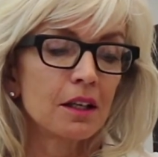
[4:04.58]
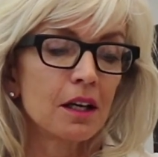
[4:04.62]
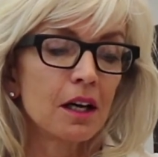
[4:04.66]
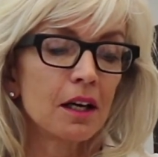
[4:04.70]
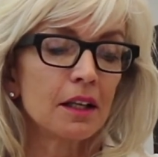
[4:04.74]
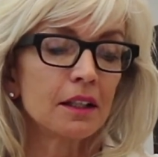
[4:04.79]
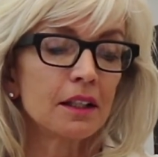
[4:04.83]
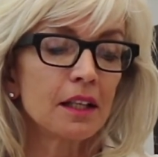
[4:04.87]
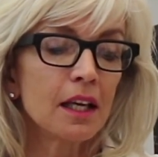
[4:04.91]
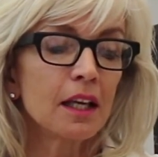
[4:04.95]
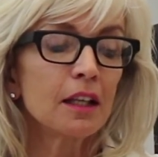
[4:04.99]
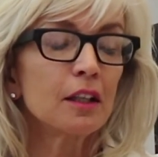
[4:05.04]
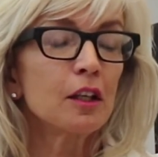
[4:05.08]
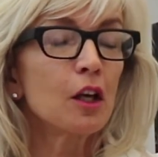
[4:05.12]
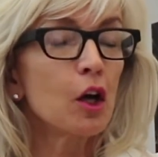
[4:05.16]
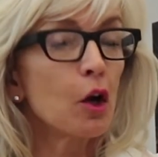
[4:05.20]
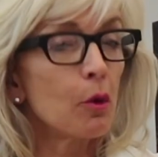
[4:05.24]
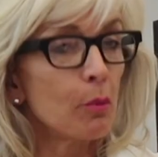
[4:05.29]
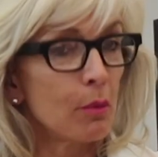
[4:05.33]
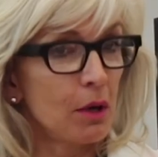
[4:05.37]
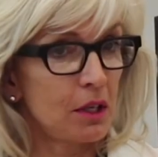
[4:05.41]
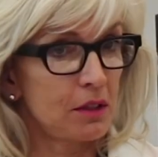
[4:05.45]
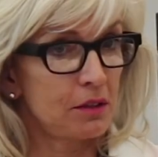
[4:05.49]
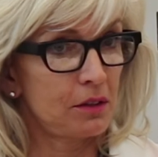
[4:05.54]
I can't
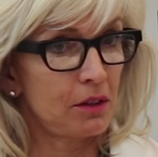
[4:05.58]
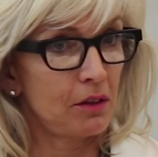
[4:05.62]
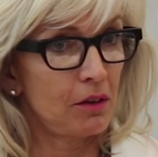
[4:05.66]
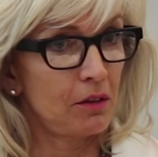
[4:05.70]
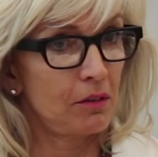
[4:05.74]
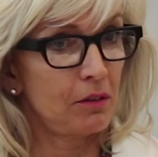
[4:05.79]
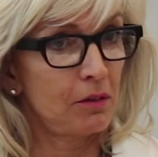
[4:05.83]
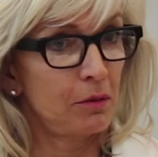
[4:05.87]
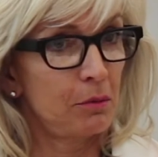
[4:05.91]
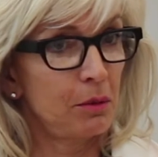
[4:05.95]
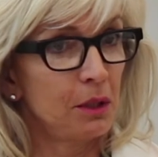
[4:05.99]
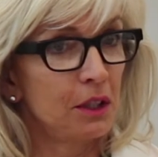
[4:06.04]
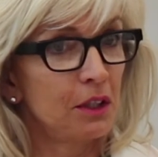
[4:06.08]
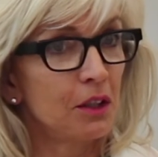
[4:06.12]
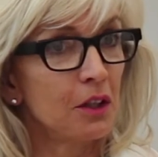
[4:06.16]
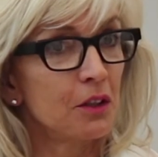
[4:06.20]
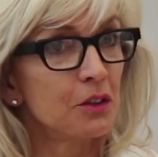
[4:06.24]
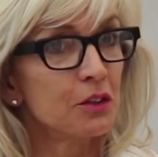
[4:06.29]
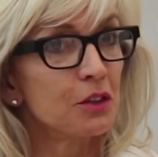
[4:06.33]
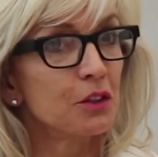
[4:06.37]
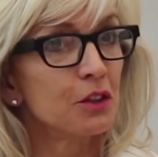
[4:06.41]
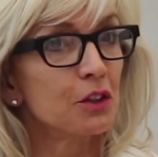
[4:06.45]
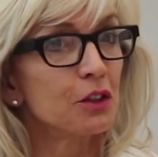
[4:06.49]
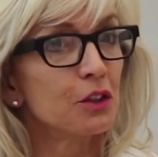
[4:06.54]
help myself
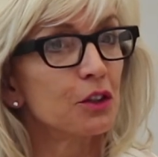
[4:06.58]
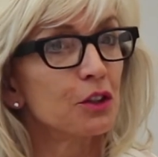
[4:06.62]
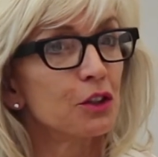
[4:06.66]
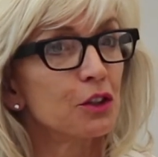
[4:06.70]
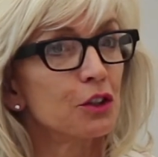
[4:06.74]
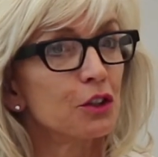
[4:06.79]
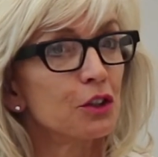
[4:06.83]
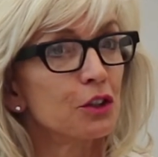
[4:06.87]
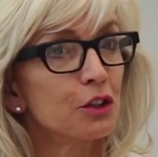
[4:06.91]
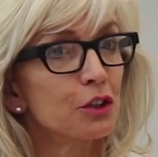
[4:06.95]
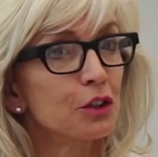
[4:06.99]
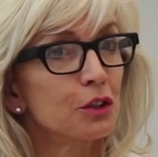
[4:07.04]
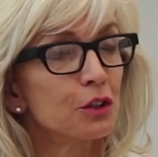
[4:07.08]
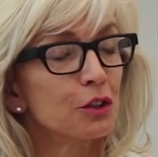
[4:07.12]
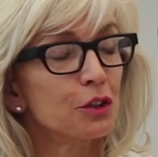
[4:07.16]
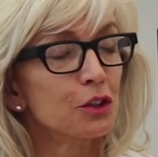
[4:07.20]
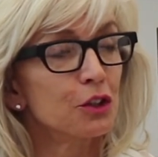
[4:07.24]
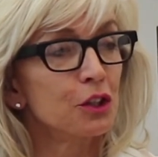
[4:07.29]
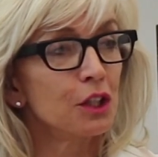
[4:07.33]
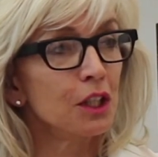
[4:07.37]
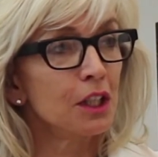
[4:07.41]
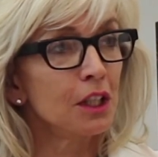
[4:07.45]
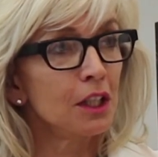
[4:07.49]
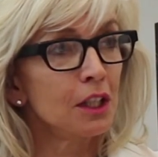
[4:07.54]
because
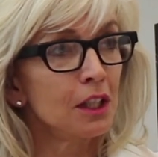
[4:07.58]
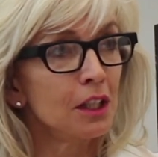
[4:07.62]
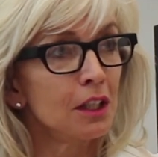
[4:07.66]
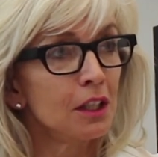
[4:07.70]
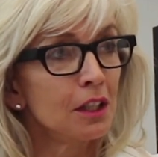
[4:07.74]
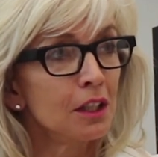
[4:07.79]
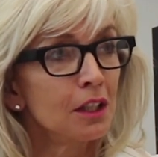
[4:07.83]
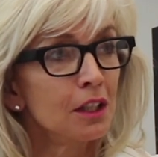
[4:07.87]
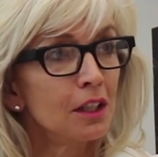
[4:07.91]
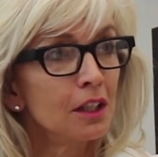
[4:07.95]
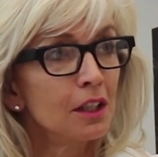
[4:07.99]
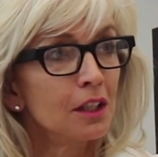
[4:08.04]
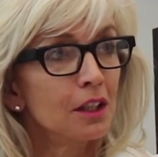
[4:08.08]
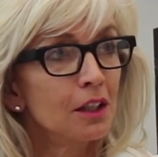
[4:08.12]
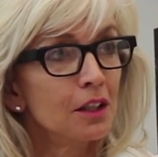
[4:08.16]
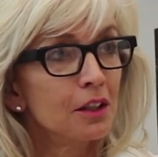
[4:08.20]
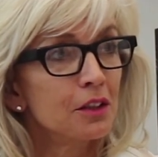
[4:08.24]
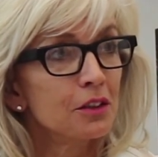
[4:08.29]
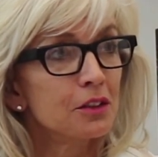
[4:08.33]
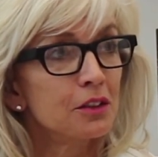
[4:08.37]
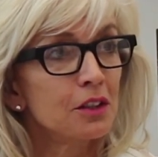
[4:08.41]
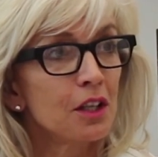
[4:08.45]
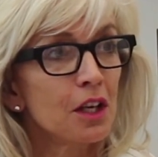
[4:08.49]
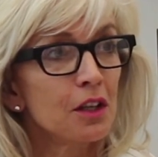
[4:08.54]
she
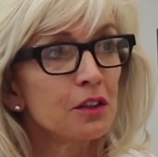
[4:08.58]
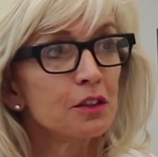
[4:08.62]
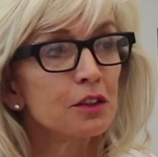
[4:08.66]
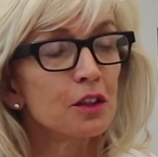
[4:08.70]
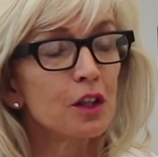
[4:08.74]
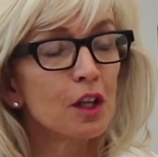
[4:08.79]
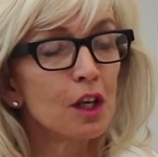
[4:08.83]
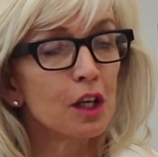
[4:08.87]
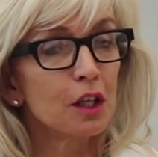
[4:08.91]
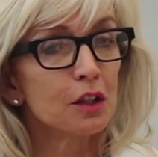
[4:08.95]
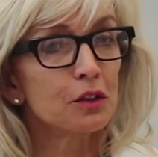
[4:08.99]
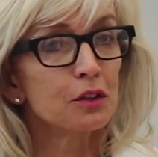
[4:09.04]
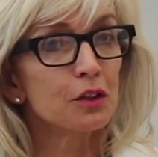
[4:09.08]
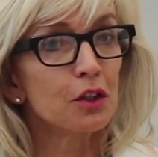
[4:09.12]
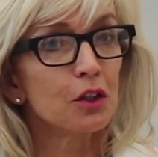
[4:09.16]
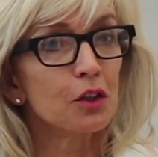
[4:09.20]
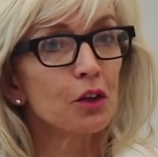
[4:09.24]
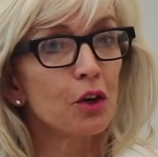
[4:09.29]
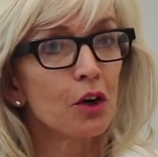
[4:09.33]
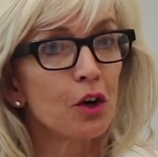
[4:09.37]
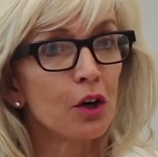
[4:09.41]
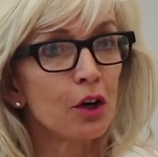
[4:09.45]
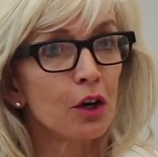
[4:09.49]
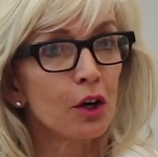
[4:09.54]
says things that
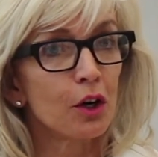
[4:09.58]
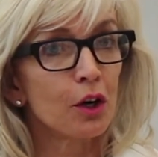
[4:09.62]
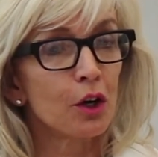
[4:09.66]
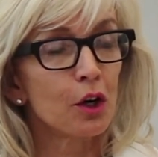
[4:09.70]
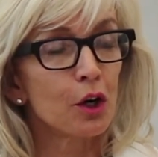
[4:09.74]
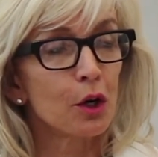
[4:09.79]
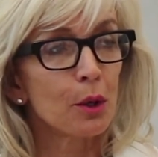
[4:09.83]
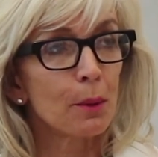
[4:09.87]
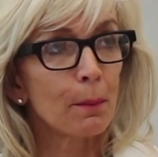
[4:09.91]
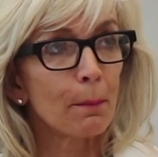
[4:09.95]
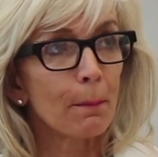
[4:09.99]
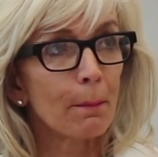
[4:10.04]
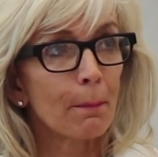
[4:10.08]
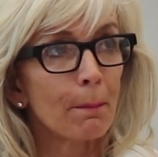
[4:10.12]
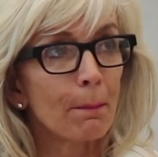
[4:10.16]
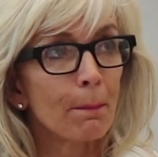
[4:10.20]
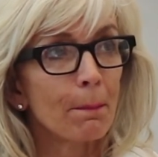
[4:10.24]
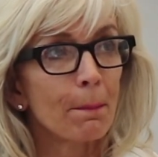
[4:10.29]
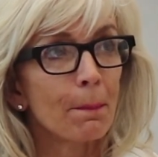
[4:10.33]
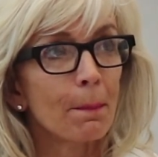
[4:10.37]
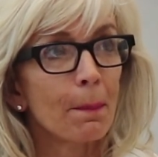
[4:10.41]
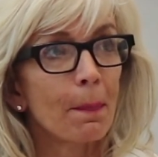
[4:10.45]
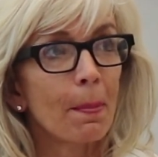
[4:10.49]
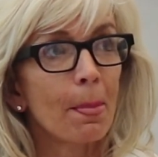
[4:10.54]
are
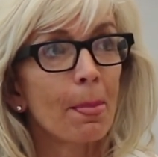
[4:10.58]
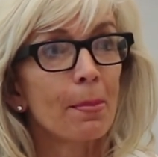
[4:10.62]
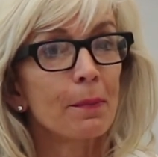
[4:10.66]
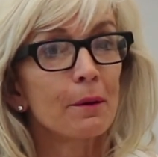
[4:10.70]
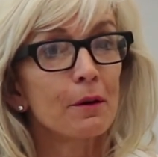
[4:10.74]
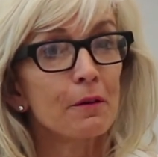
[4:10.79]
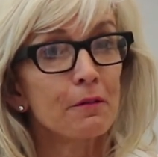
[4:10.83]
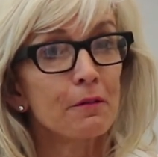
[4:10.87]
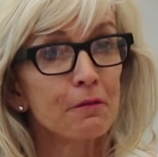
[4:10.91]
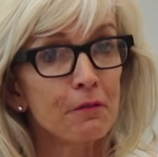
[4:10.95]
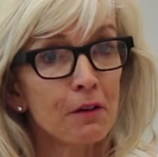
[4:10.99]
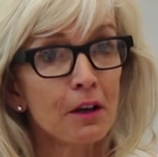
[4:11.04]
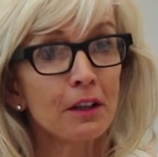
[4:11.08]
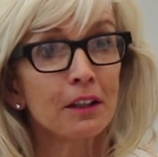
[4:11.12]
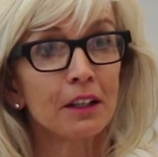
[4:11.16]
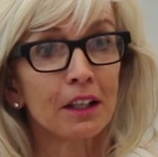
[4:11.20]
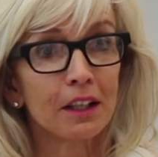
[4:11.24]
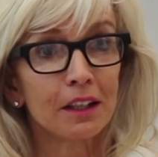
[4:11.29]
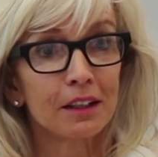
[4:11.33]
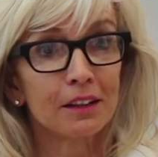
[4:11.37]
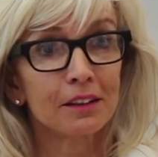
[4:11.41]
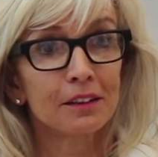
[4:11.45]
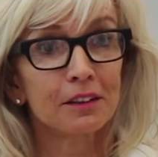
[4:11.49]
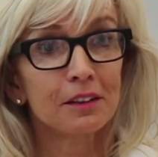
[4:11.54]

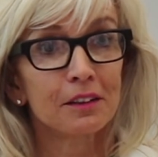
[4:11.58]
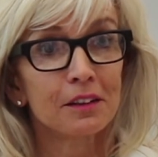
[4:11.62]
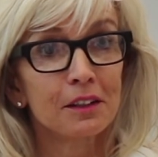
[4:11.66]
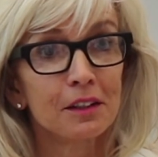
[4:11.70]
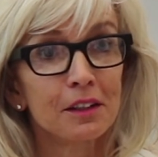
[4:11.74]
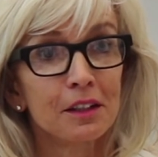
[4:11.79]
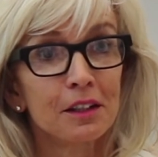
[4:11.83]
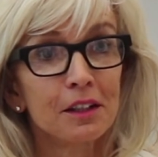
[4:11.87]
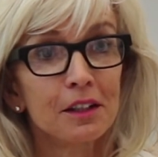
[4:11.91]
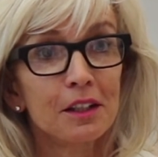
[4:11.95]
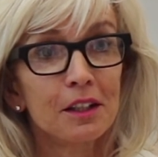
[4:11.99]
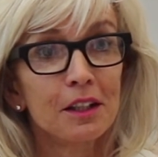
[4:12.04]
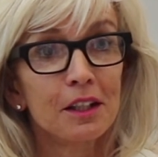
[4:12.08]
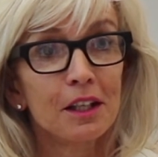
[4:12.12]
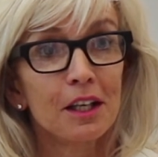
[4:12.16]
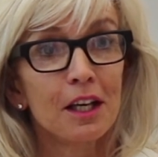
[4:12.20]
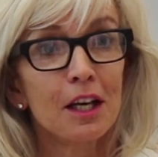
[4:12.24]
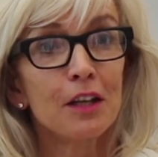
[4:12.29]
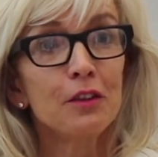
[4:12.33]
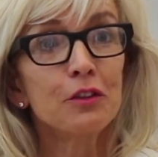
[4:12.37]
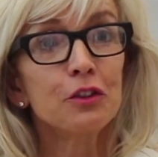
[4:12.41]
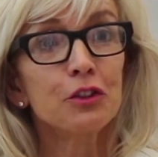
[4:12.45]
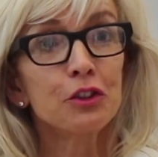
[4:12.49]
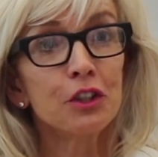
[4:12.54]
funny.
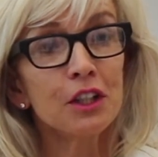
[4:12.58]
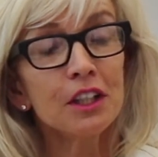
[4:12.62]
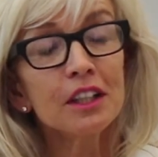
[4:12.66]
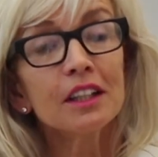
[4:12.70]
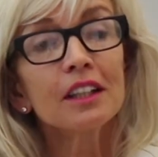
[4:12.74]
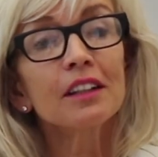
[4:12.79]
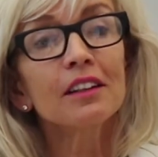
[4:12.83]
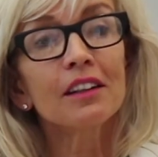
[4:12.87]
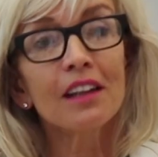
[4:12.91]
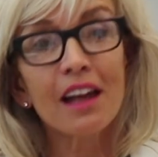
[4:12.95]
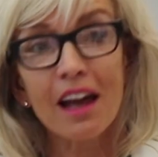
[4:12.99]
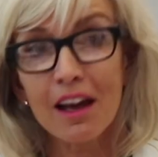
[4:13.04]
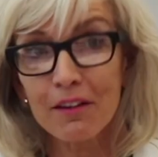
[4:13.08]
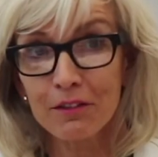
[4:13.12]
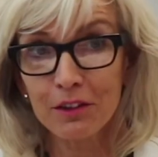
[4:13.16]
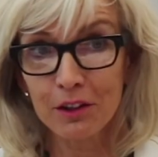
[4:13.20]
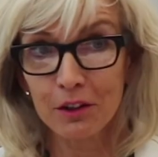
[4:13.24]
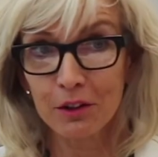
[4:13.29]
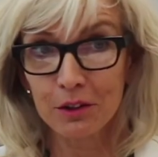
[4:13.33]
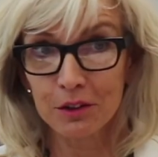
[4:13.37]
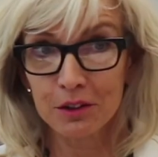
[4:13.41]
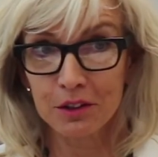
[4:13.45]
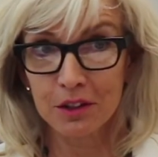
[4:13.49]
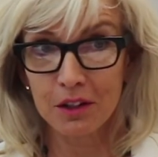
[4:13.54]
And she can laugh at
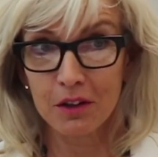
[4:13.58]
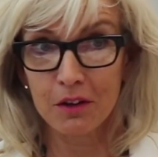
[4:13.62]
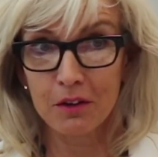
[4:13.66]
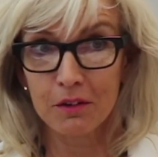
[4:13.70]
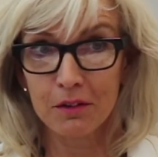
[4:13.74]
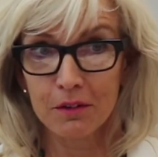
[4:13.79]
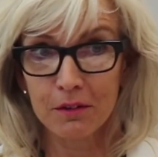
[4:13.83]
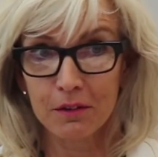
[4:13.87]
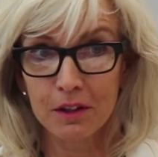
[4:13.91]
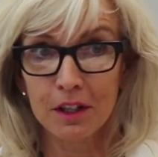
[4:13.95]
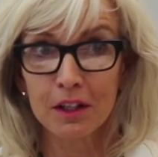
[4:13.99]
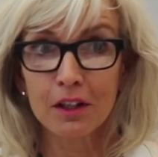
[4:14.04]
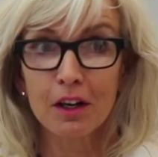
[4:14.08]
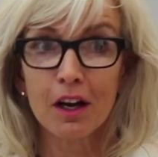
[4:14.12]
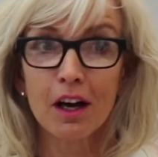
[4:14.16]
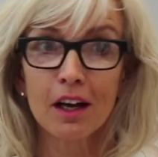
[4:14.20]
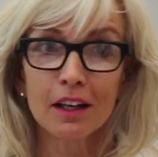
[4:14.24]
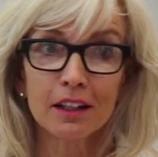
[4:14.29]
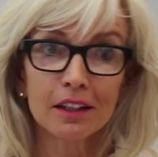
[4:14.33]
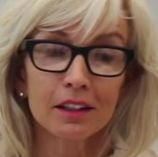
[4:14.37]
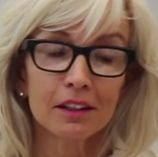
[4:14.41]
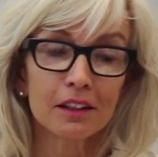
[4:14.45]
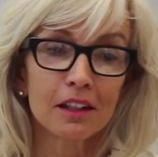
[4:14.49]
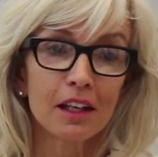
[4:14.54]
herself, and
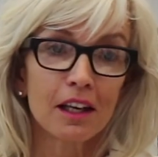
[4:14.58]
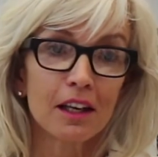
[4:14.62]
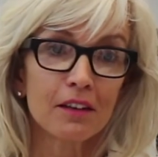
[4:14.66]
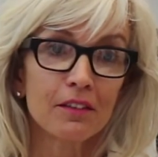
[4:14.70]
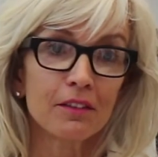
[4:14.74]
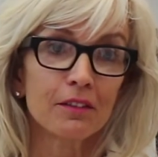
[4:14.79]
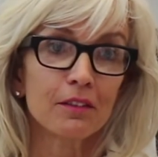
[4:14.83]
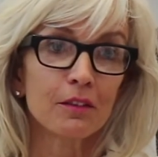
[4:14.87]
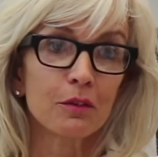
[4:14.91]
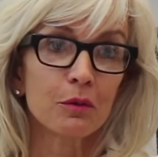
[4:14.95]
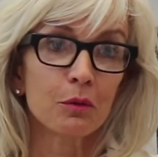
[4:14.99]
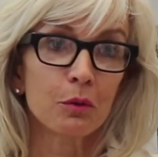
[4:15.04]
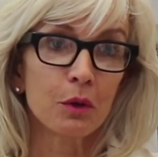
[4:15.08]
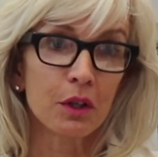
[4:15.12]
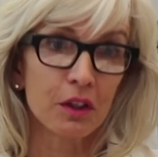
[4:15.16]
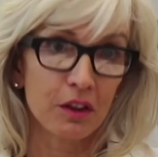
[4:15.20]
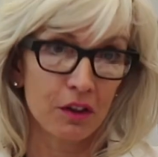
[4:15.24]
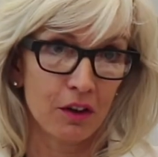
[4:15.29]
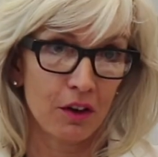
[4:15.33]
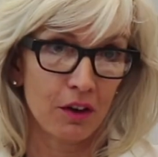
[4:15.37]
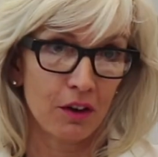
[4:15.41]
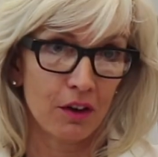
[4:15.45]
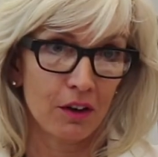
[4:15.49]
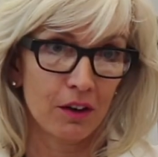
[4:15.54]
I can laugh with
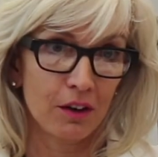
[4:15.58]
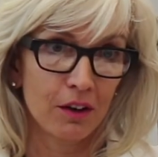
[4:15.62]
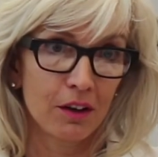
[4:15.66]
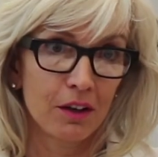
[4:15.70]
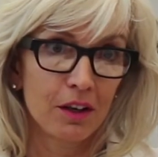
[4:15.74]
her.